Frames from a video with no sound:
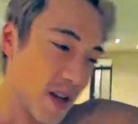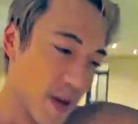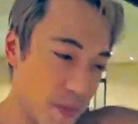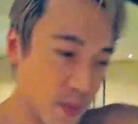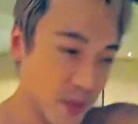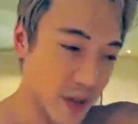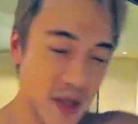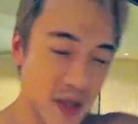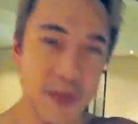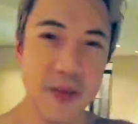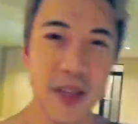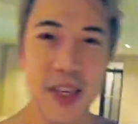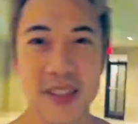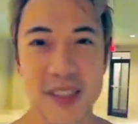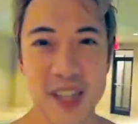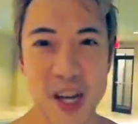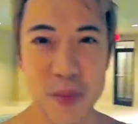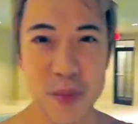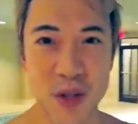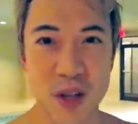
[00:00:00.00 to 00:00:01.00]
put some links
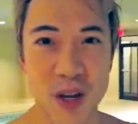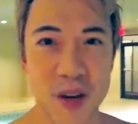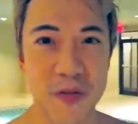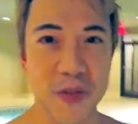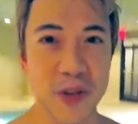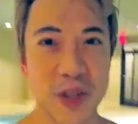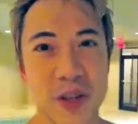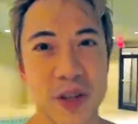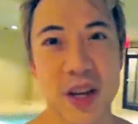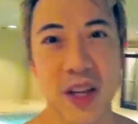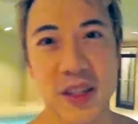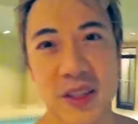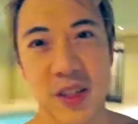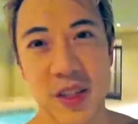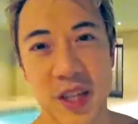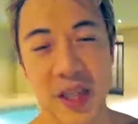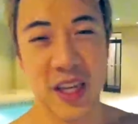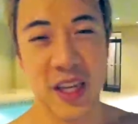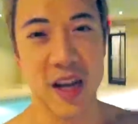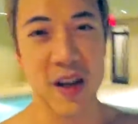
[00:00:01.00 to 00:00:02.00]
down below for you guys
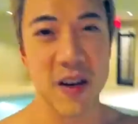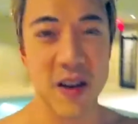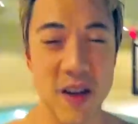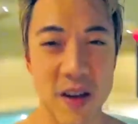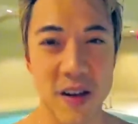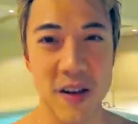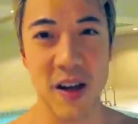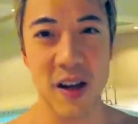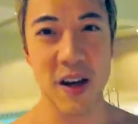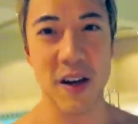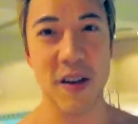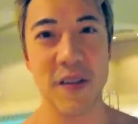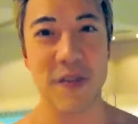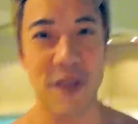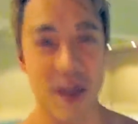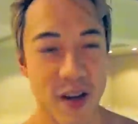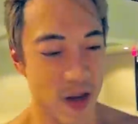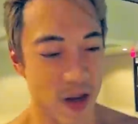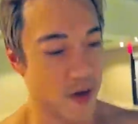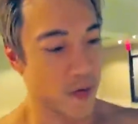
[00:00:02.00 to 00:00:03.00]
to check out of
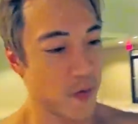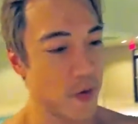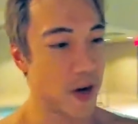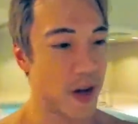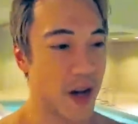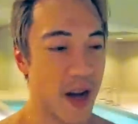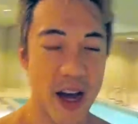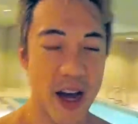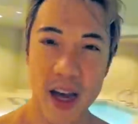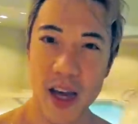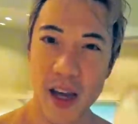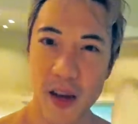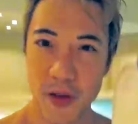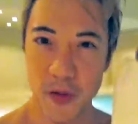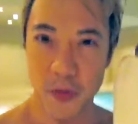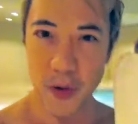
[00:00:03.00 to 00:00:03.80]
what I